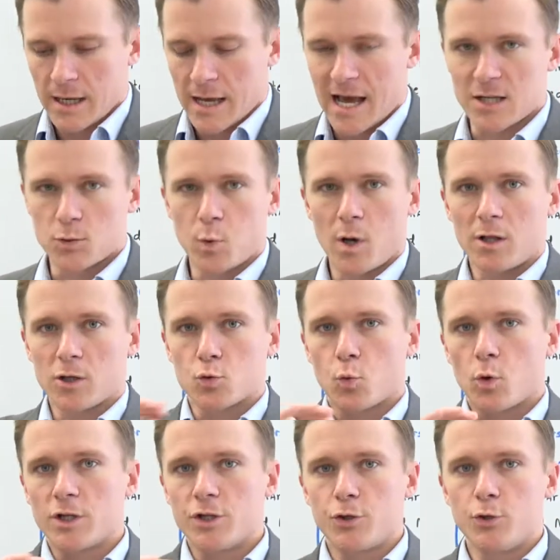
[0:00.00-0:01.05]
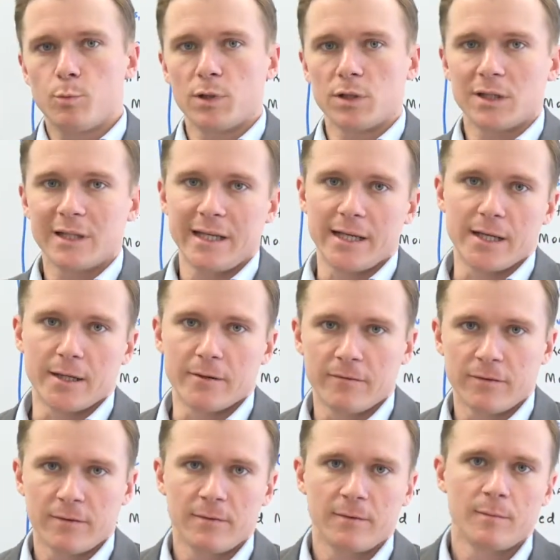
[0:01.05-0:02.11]
as well as what you
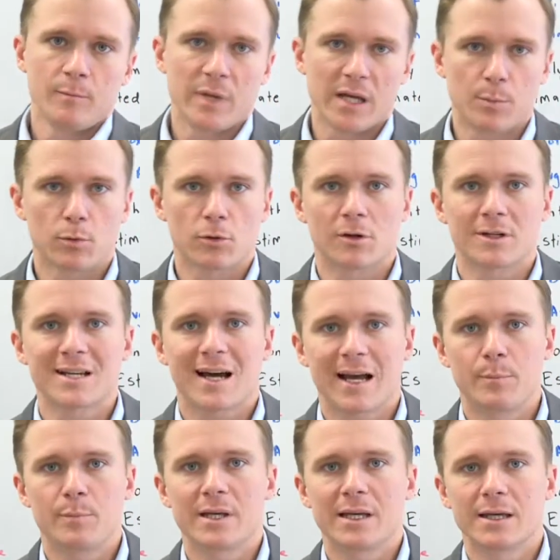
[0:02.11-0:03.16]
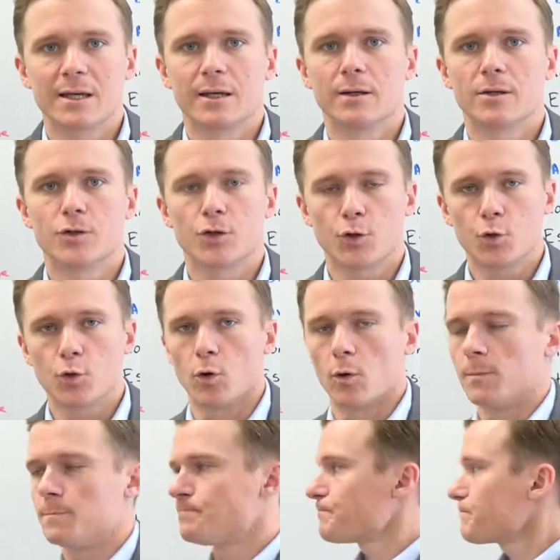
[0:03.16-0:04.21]
believe people are typing in to
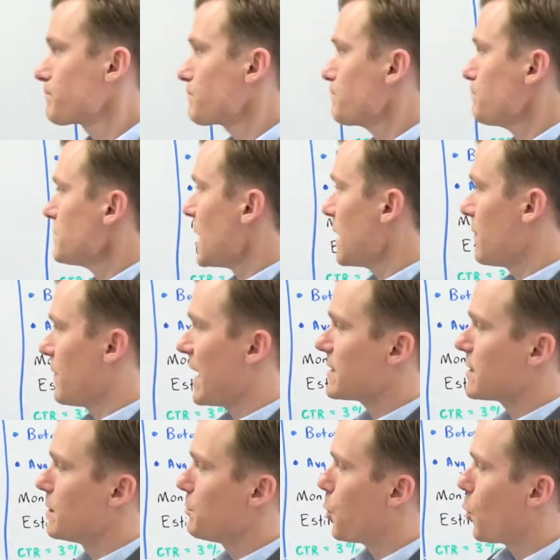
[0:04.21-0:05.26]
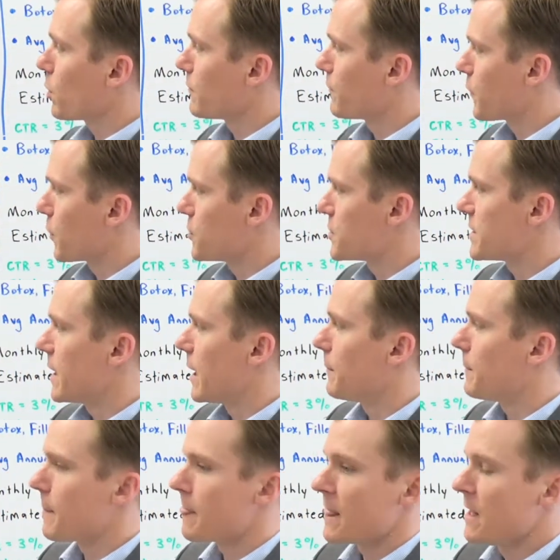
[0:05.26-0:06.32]
Google. That's an important first
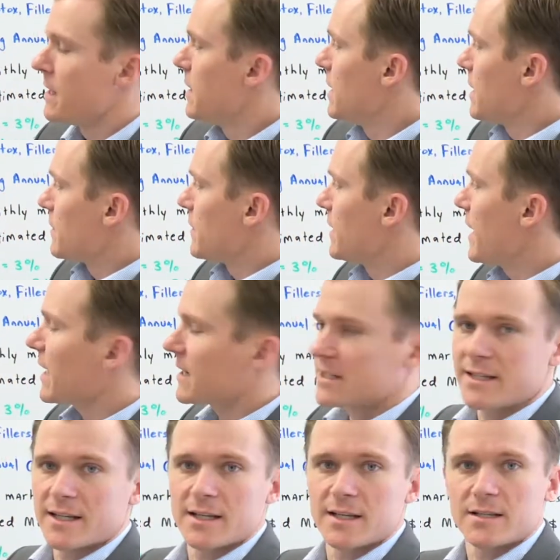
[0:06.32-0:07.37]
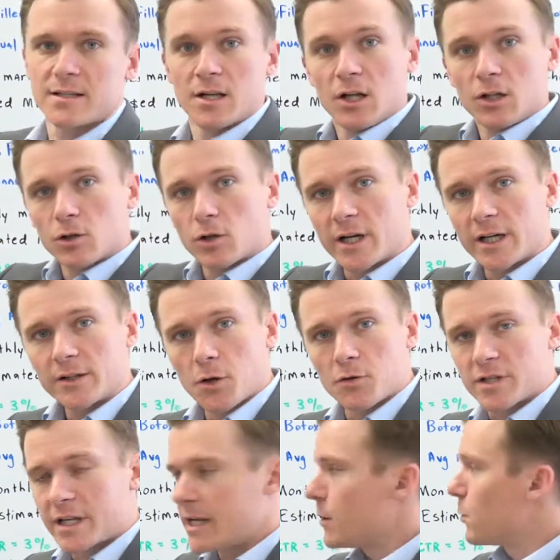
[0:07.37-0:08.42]
step. The next is look at
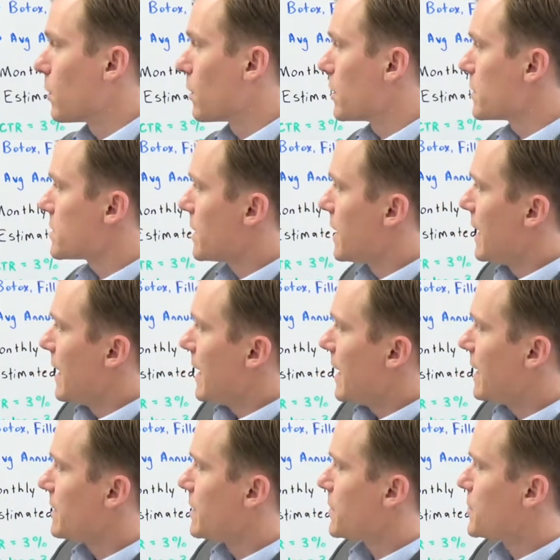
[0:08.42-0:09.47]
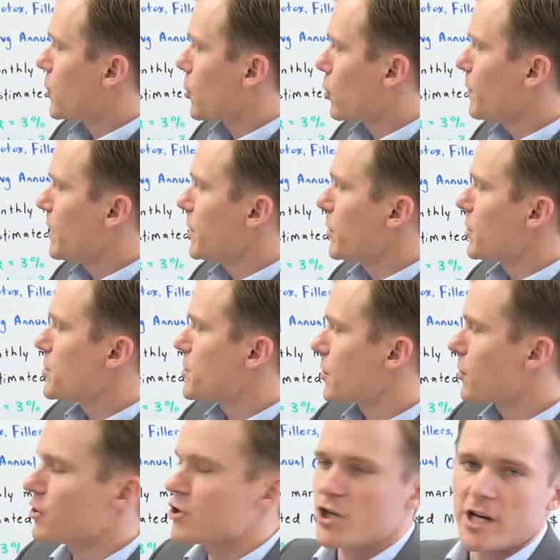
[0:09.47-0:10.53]
those keywords and determine your
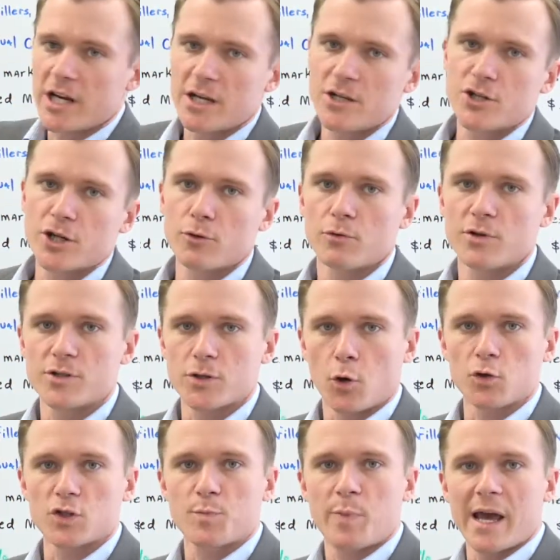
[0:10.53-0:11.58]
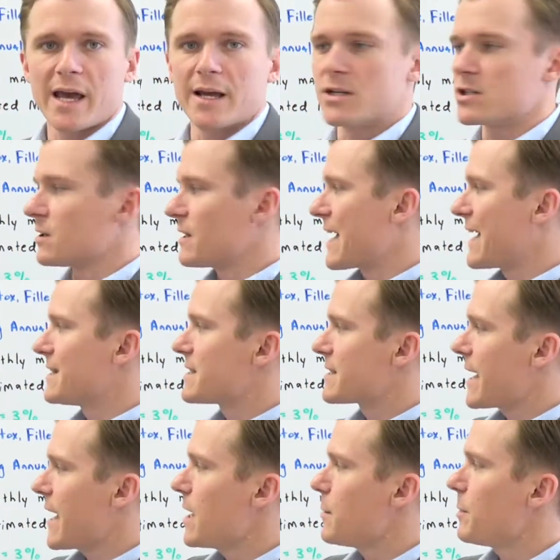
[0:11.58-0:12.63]
search engine results page
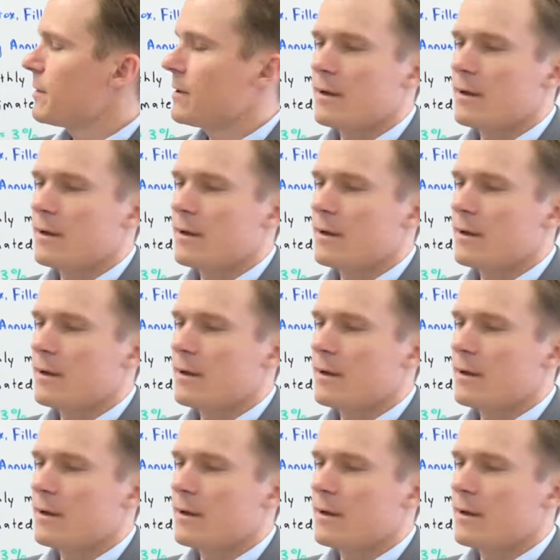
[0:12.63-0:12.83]
landscape